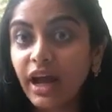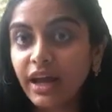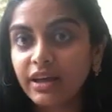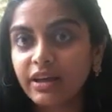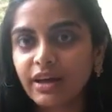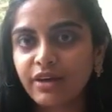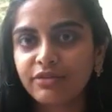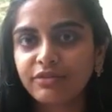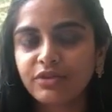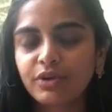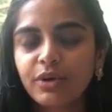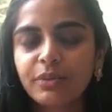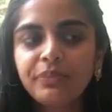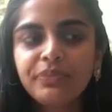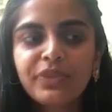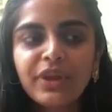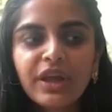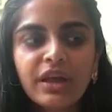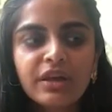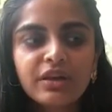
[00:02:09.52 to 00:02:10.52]
I come from.
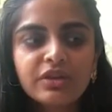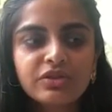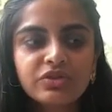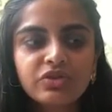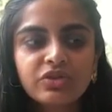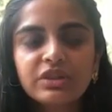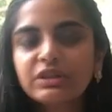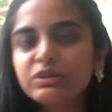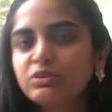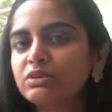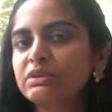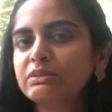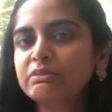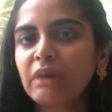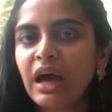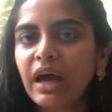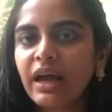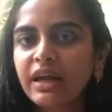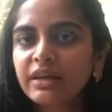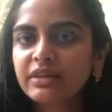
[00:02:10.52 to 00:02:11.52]
So this was
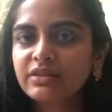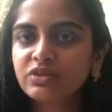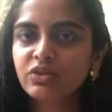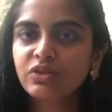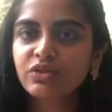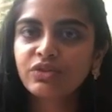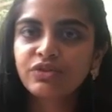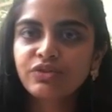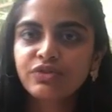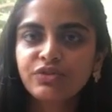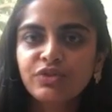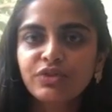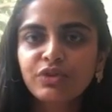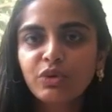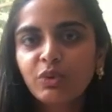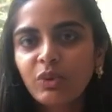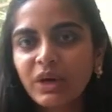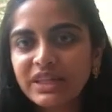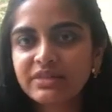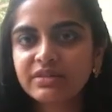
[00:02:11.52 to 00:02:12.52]
my sort of
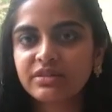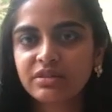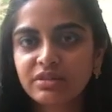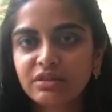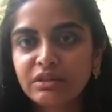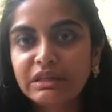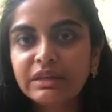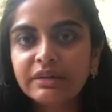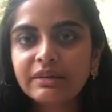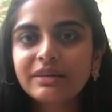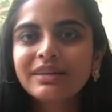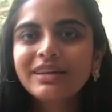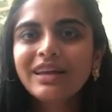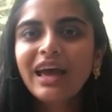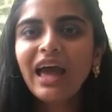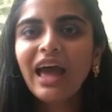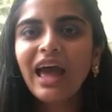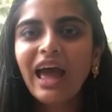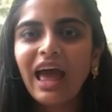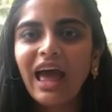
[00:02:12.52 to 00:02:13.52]
quest to learn,
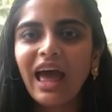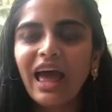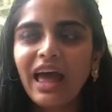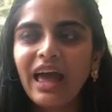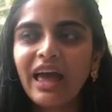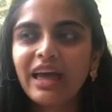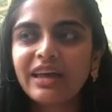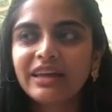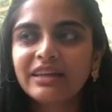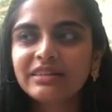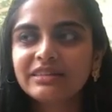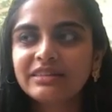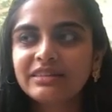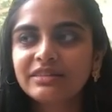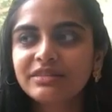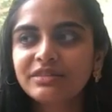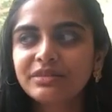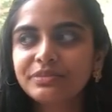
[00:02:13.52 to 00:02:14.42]
and